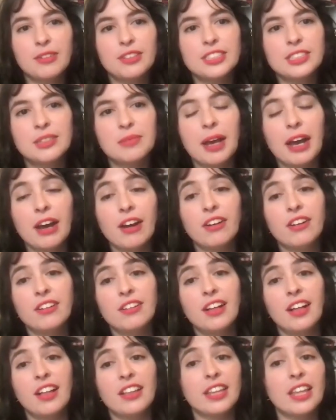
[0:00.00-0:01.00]
was about
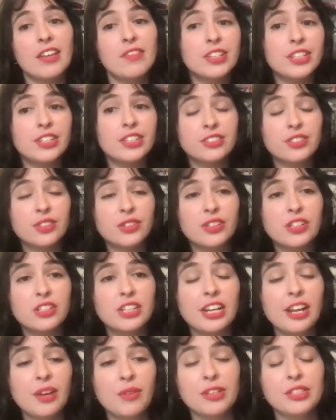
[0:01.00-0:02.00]
11 years old,
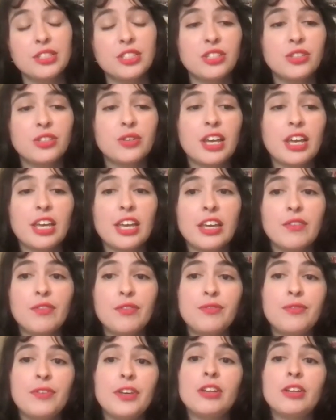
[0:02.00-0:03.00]
and I went to a
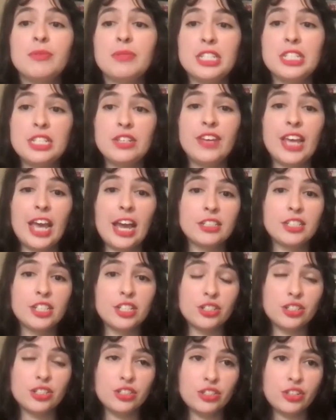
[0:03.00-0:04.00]
film and TV
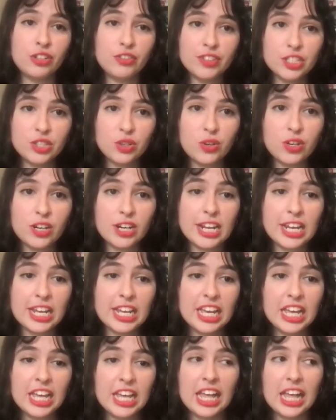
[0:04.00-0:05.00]
acting
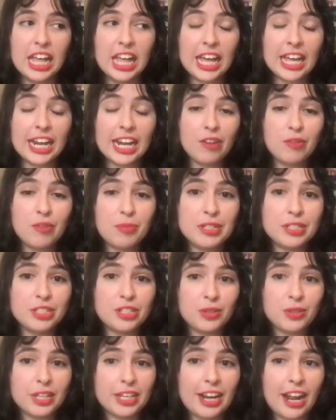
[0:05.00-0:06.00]
conservatory. And I've been
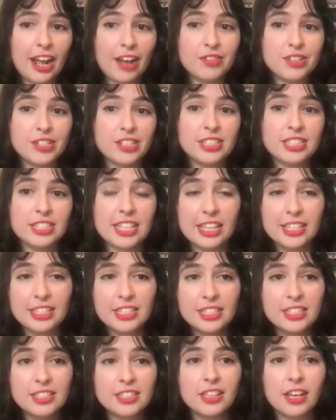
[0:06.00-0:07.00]
doing it ever
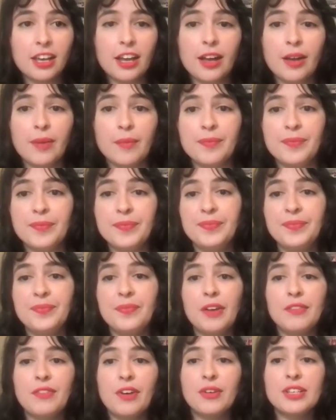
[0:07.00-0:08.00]
since.
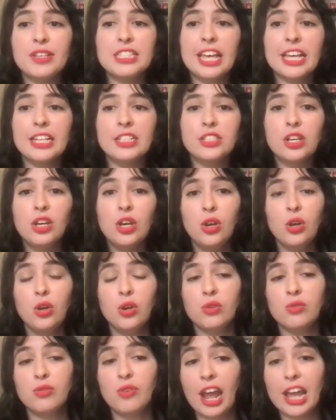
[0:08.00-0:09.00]
I've always liked
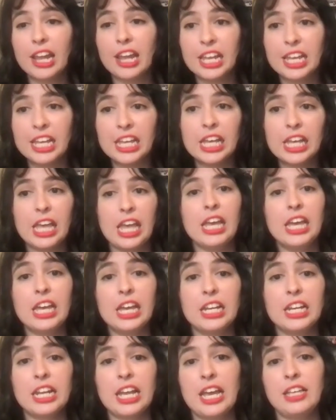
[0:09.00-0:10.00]
writing,
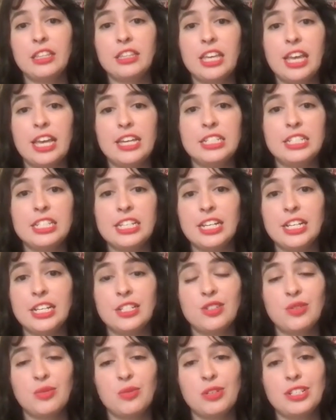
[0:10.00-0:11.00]
and I had the idea
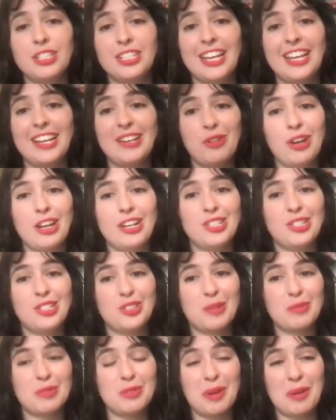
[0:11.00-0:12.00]
to one day write a
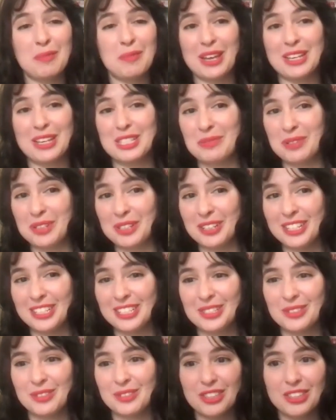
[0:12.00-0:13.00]
script about my
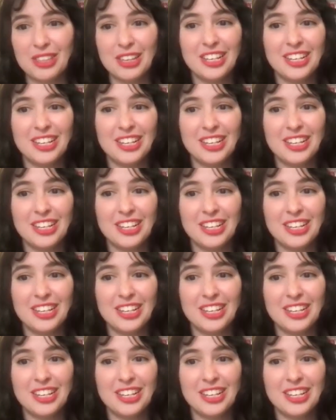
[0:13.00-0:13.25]
experience with